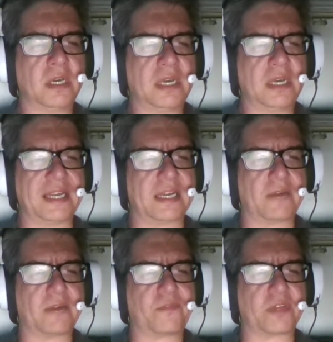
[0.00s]
Enough
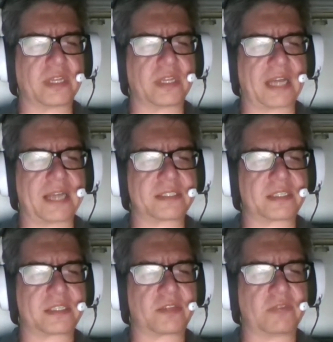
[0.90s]
for the
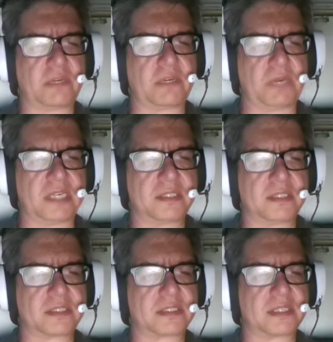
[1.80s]
last 3
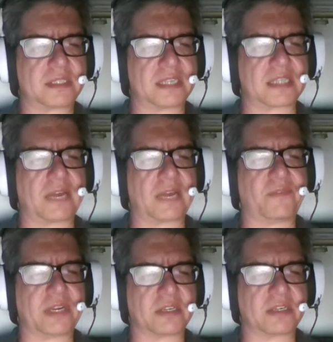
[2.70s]
weeks. As I
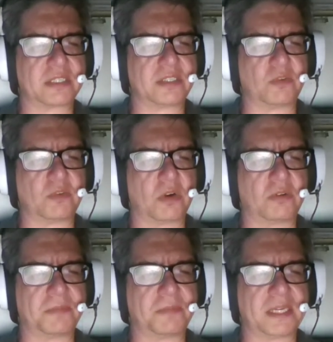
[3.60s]
figure it, you
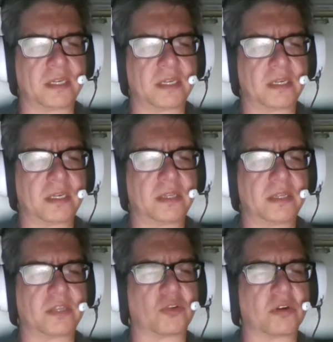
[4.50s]
owe me.
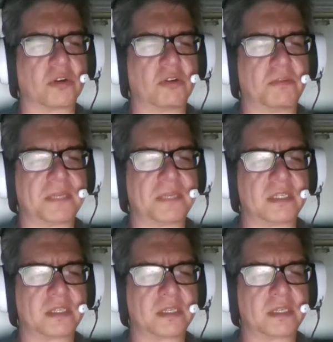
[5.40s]
The door opened.